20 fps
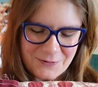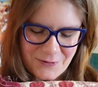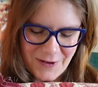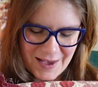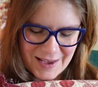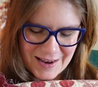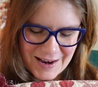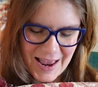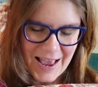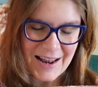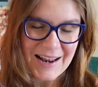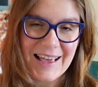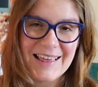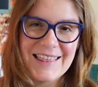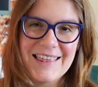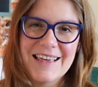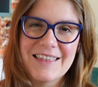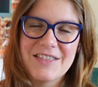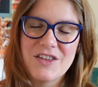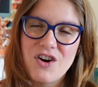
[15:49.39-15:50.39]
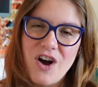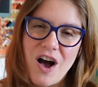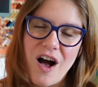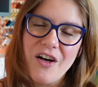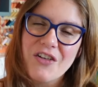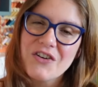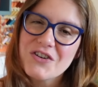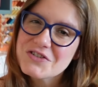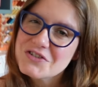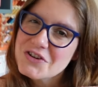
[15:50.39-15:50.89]
fun and I think the
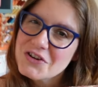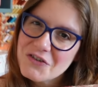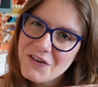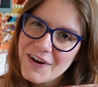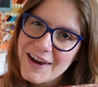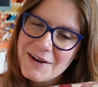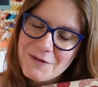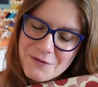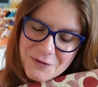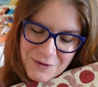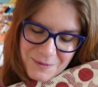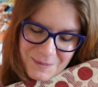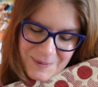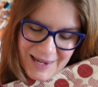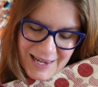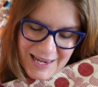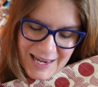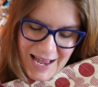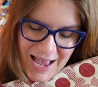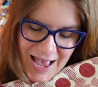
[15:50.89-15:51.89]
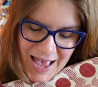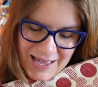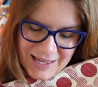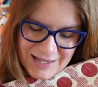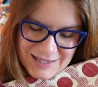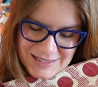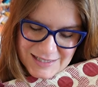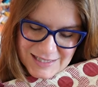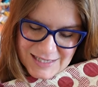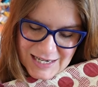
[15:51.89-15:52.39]
colors are great for me
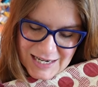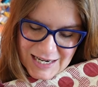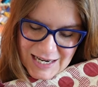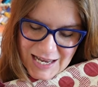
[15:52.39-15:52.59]
and